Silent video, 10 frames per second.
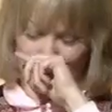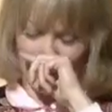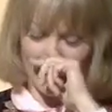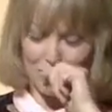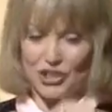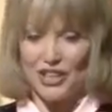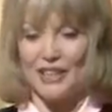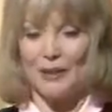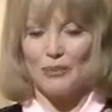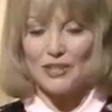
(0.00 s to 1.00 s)
William
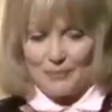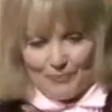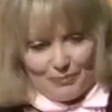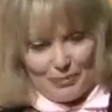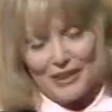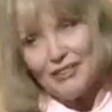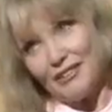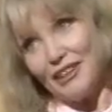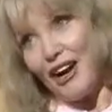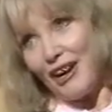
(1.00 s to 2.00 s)
Sheen, it was Pitt
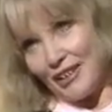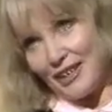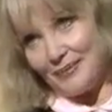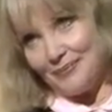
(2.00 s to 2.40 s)
the Younger.